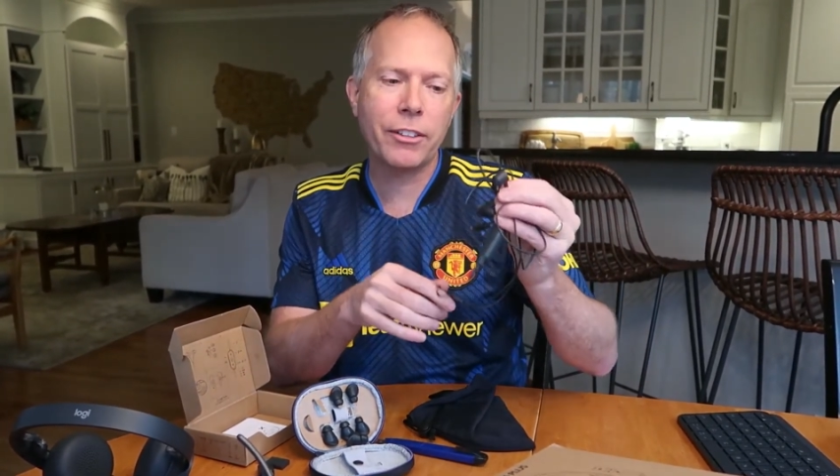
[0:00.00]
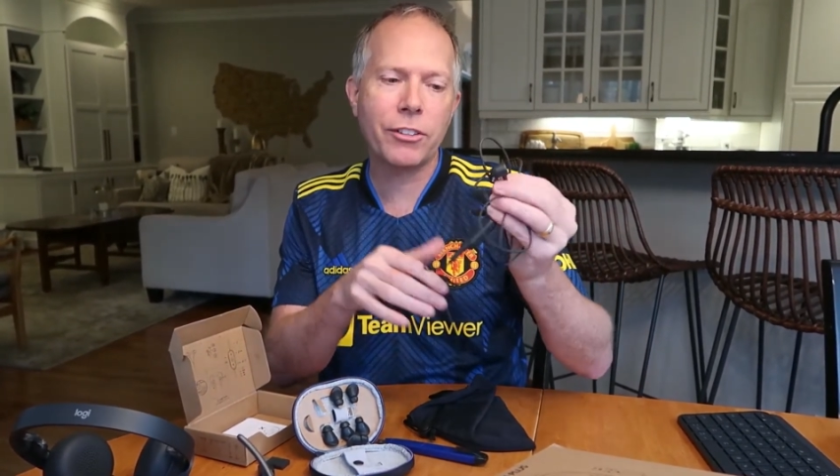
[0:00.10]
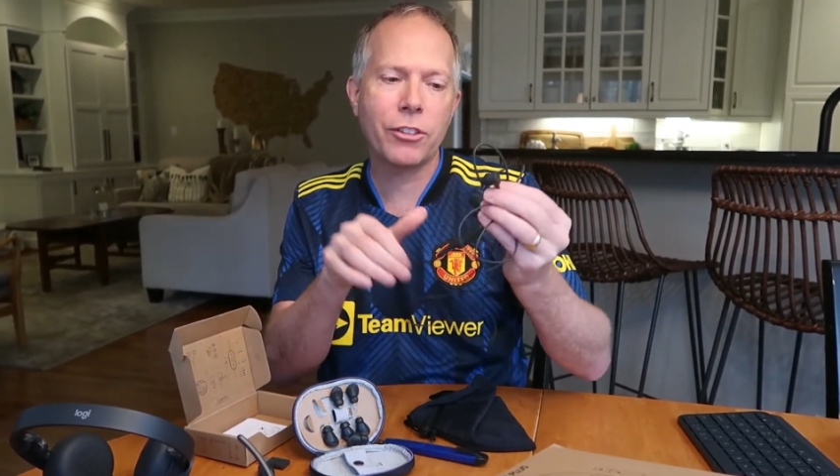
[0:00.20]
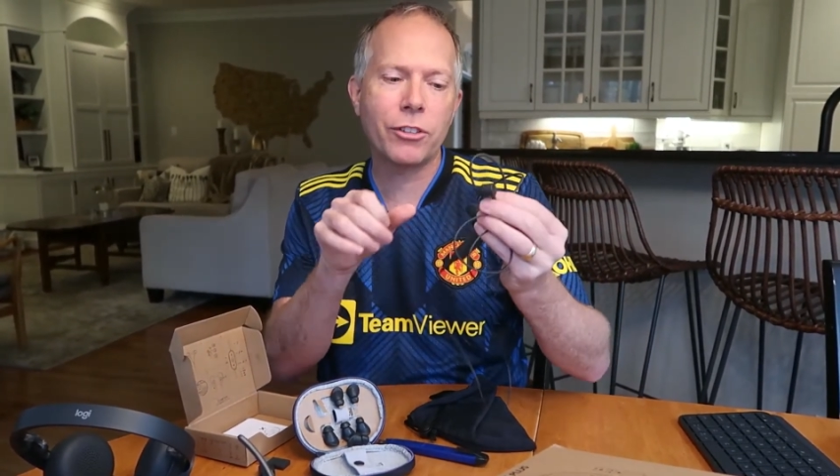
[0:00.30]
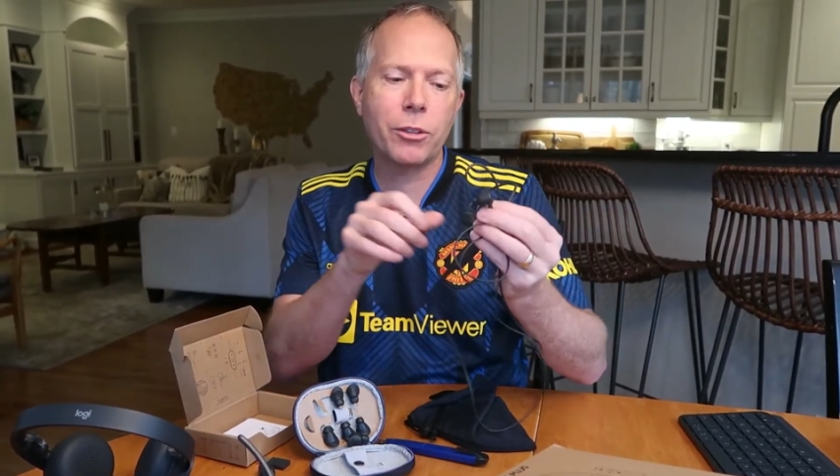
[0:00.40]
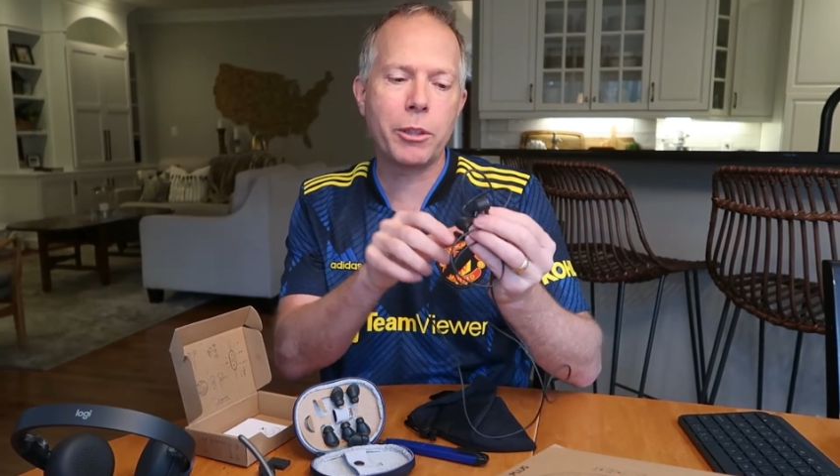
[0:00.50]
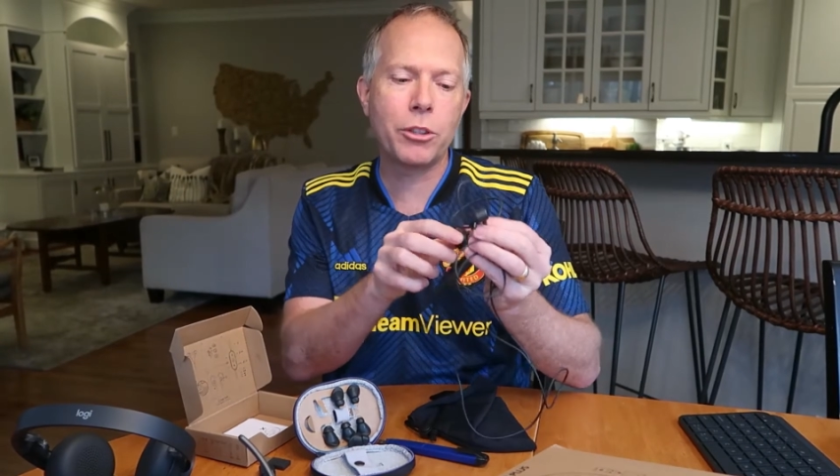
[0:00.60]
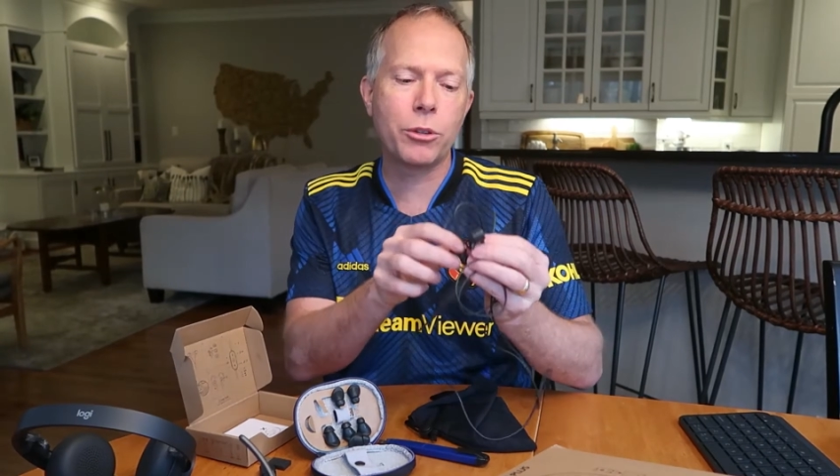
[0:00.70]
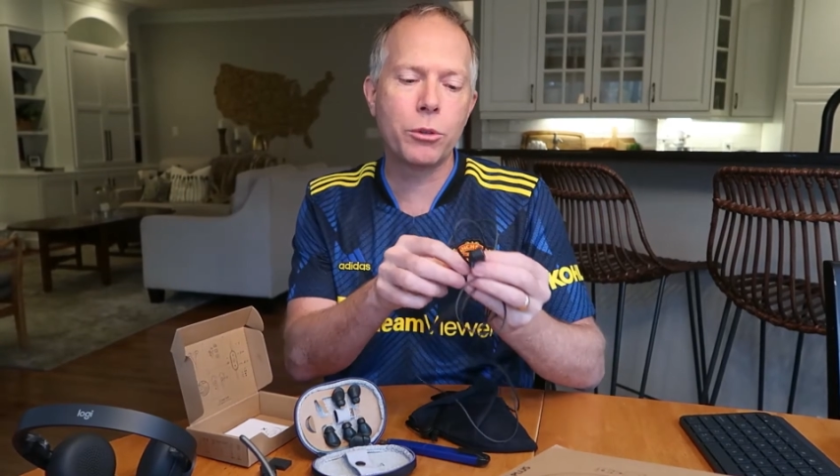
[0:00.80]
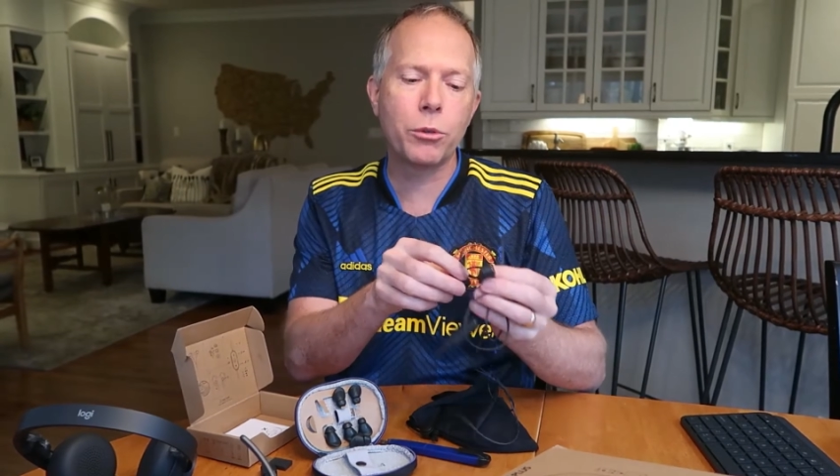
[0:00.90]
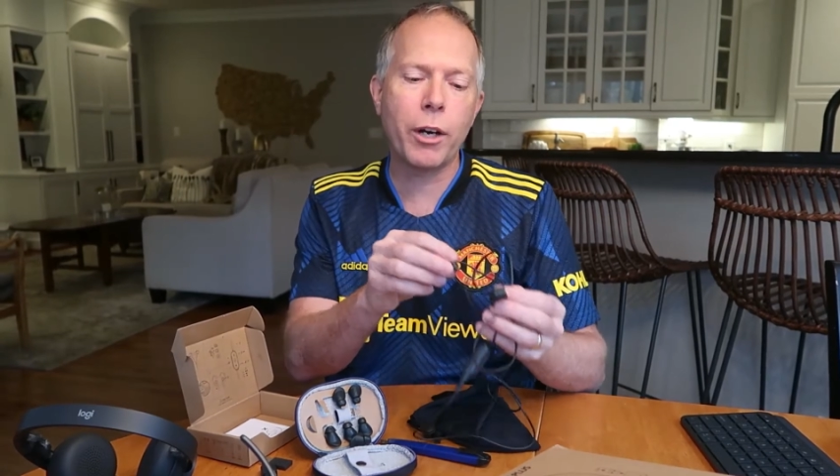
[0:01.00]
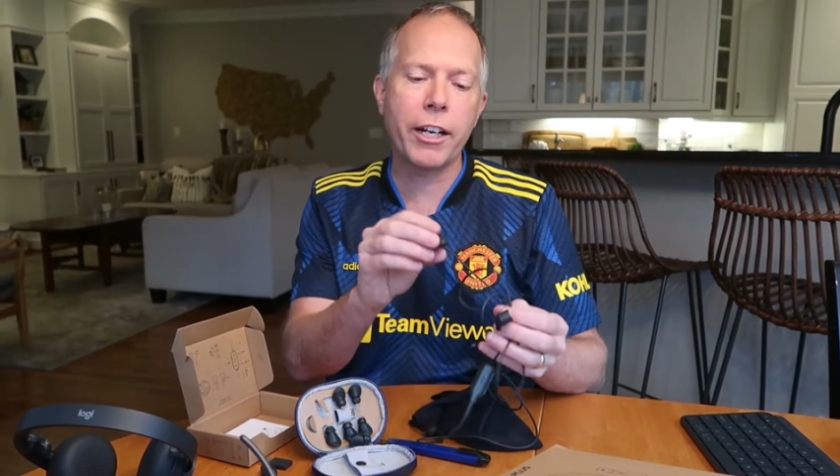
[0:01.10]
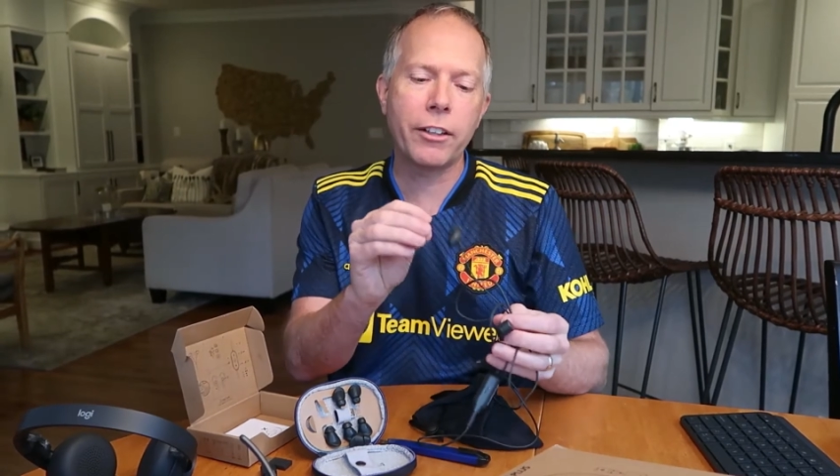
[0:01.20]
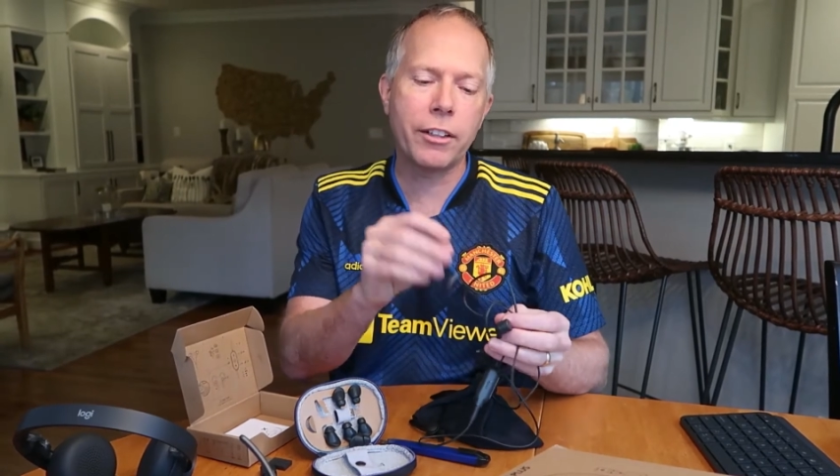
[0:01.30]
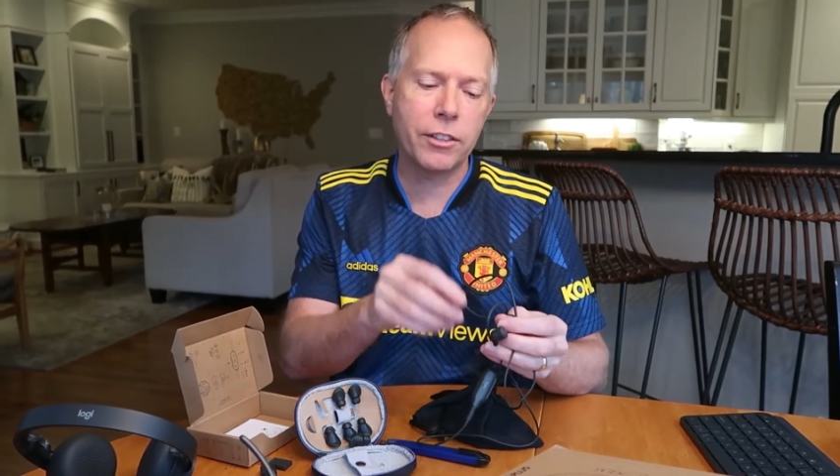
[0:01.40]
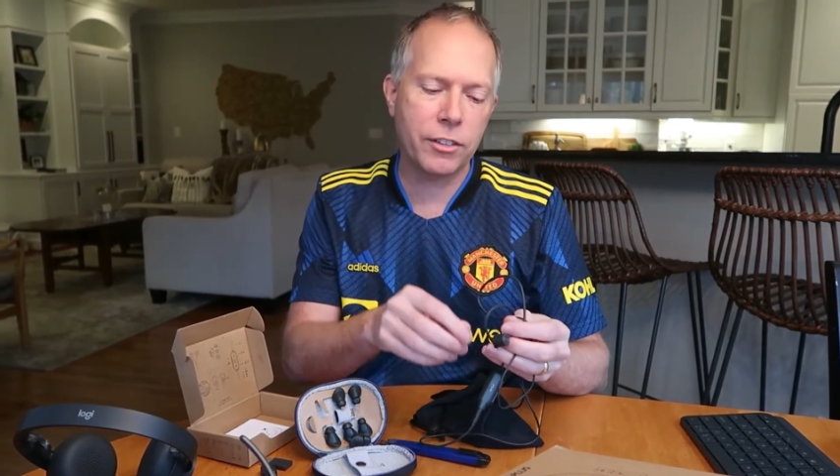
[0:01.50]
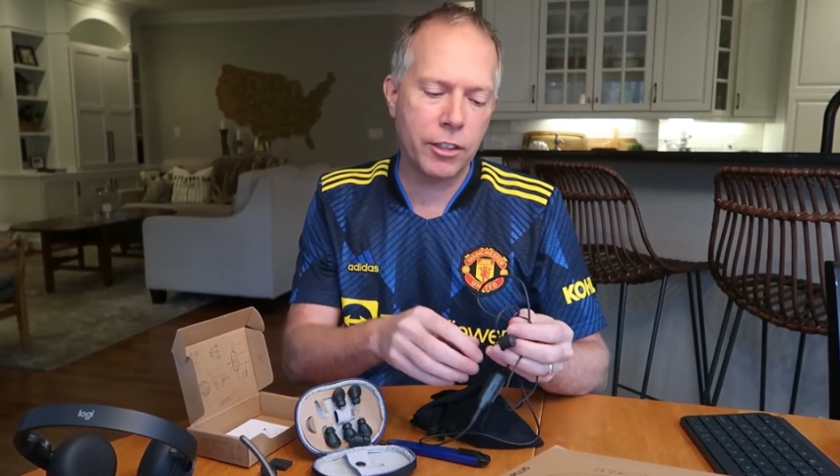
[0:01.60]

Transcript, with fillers: There's also going to be true wireless